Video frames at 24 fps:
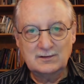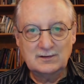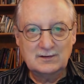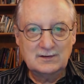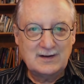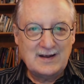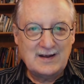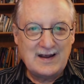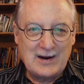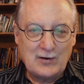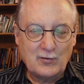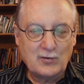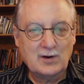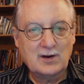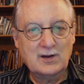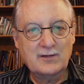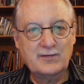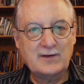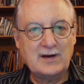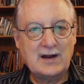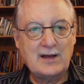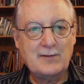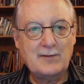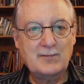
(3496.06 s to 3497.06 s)
area
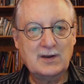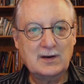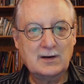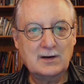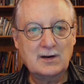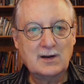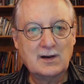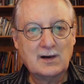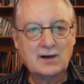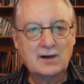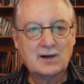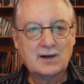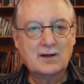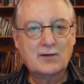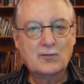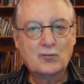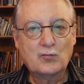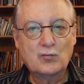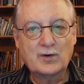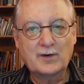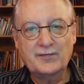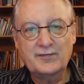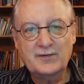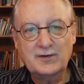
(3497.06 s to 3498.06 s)
that I'm in
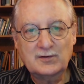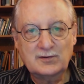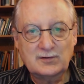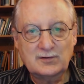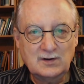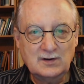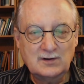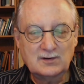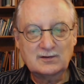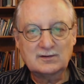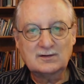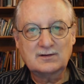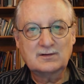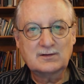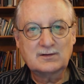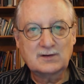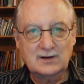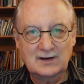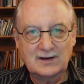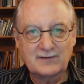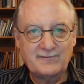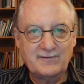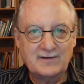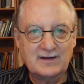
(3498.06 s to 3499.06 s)
where this is
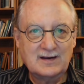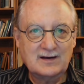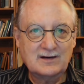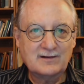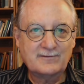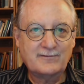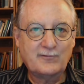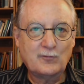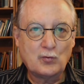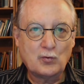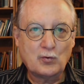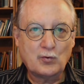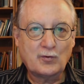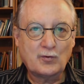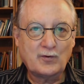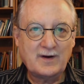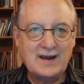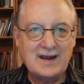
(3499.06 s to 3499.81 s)
significant for